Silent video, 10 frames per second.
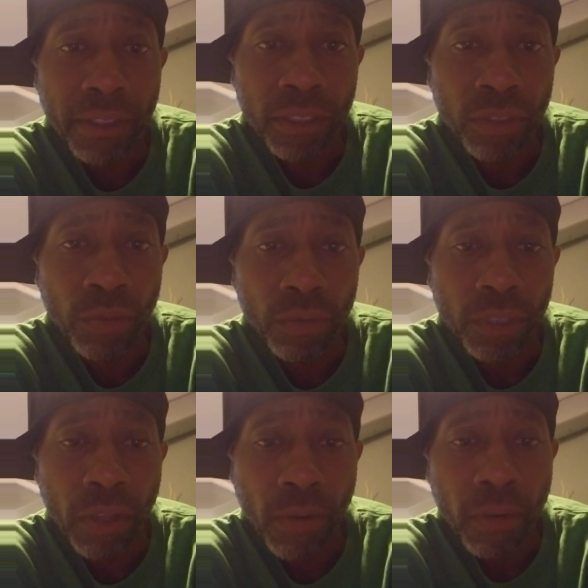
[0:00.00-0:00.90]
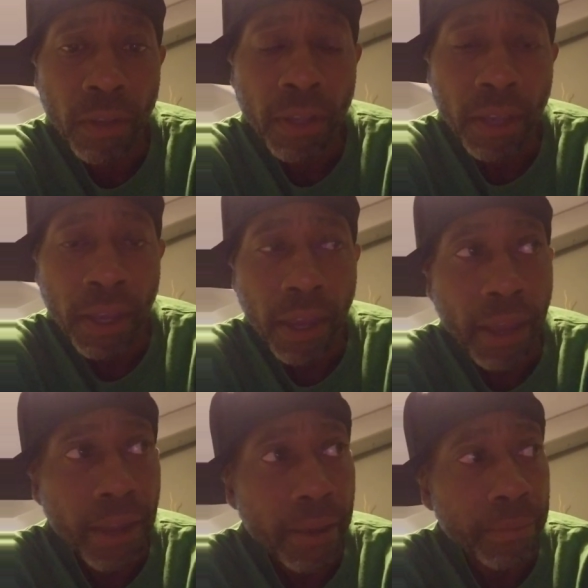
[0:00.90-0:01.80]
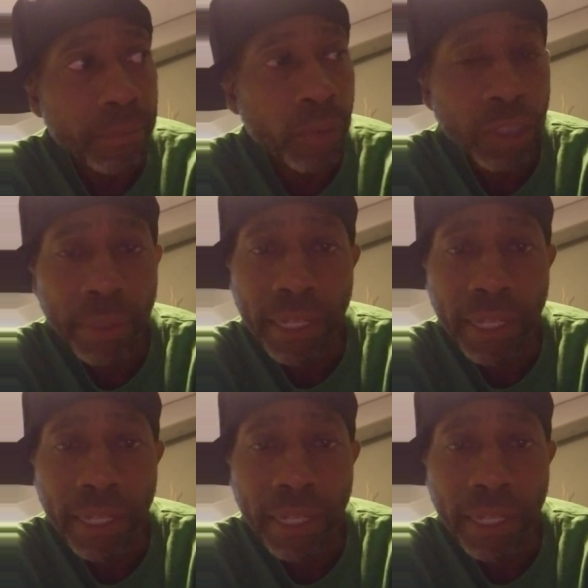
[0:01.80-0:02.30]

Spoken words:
soon. So wish me